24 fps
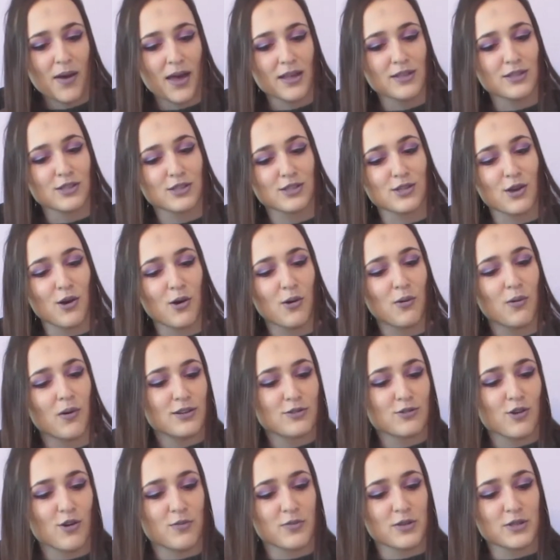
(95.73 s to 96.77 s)
and so
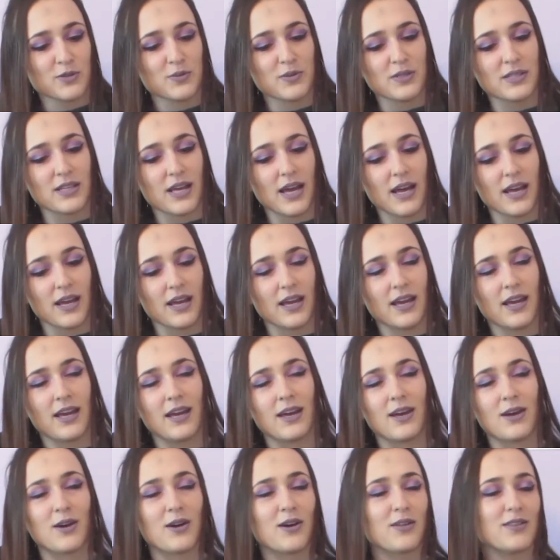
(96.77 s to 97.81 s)
Thomas was like,
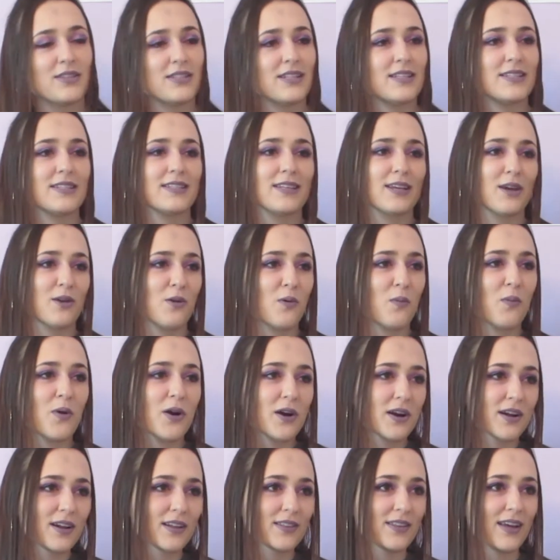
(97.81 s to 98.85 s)
this isn't gonna
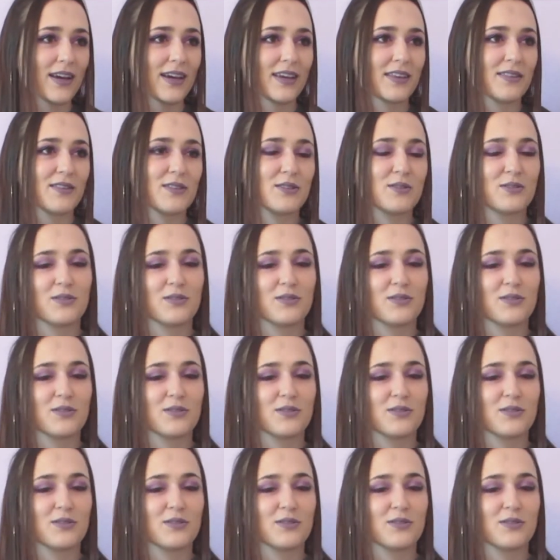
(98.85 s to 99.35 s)
work, like the